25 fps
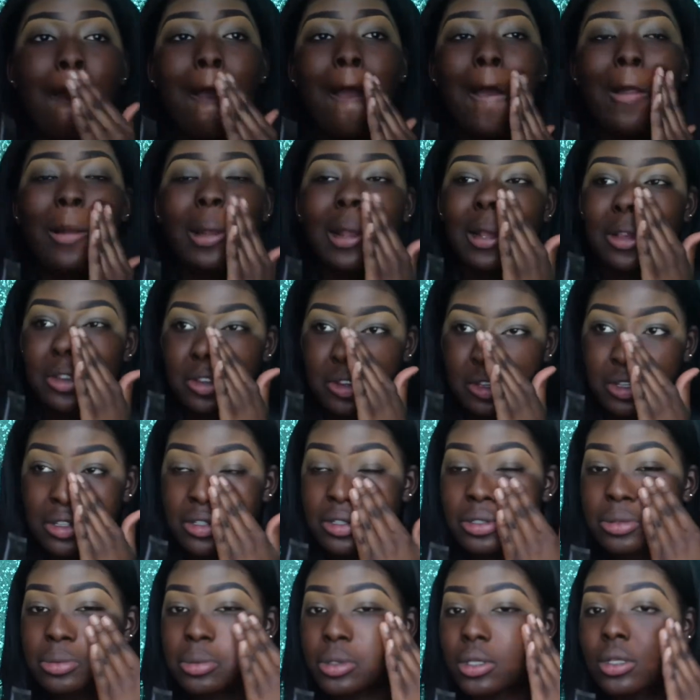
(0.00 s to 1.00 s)
literally
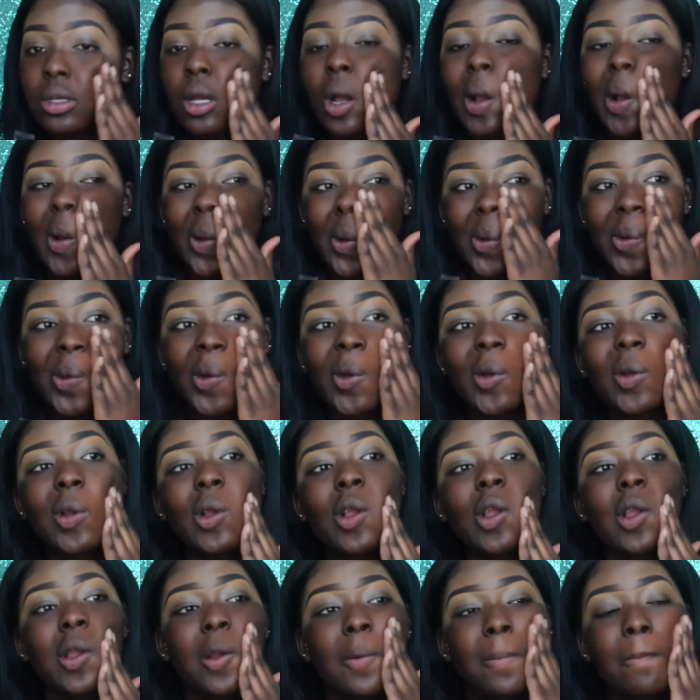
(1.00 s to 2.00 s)
just want to go
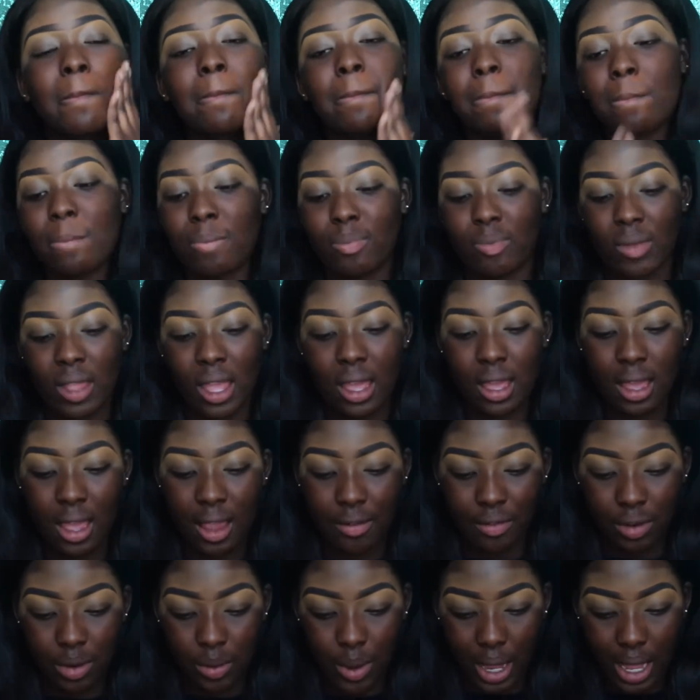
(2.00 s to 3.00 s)

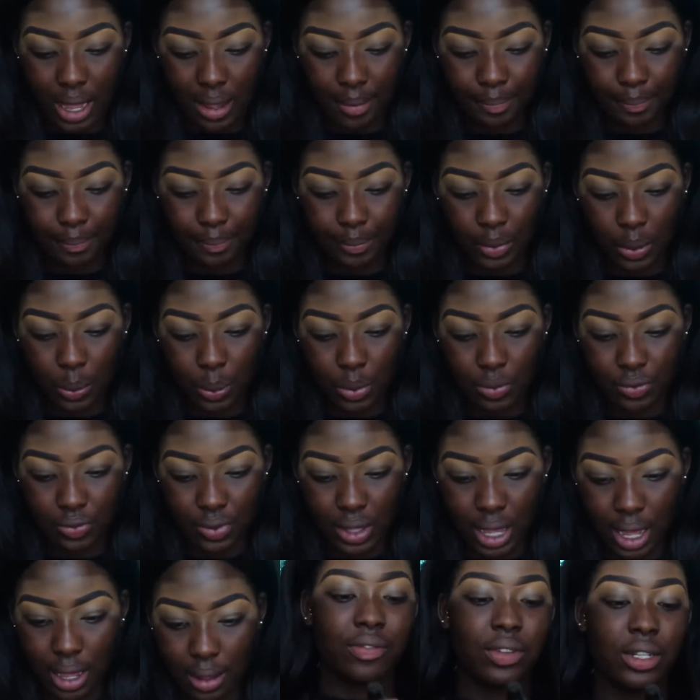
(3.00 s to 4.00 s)
everywhere with
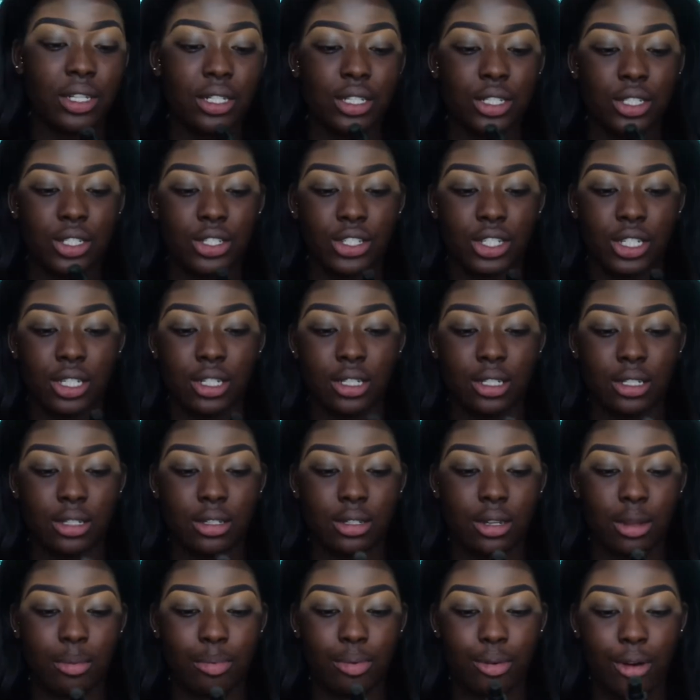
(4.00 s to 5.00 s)
that. Revolution
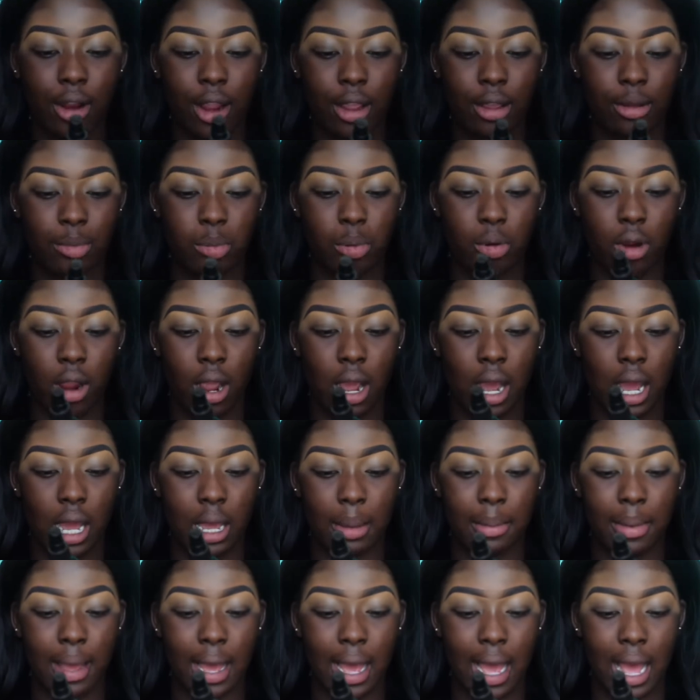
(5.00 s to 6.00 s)
Pro
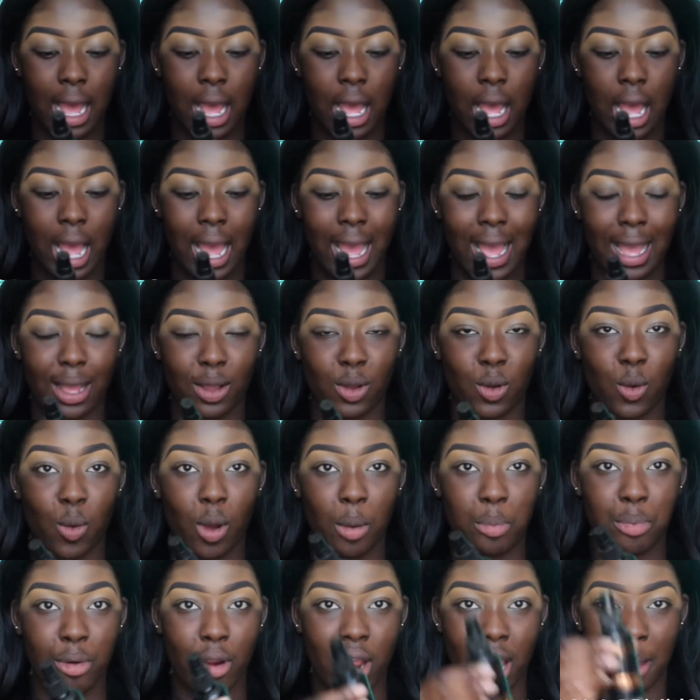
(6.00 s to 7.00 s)
Prime Aqua
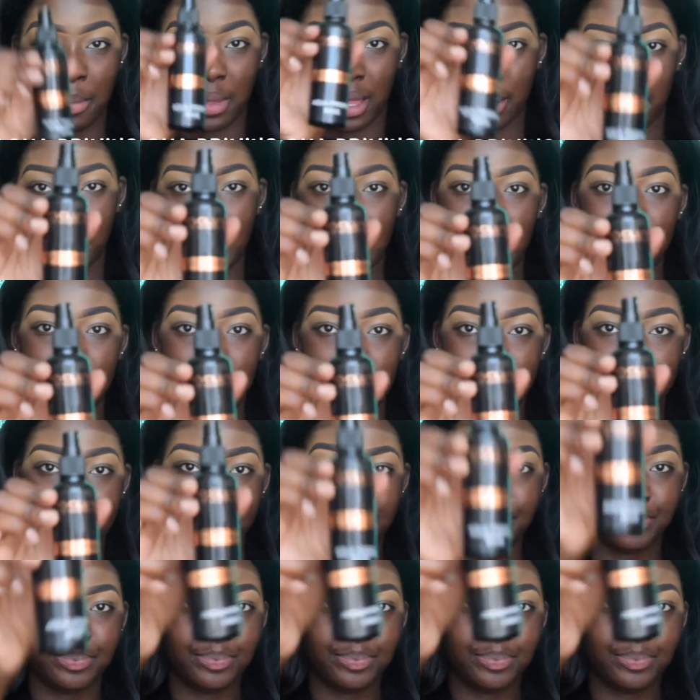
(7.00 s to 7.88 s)
Priming Base.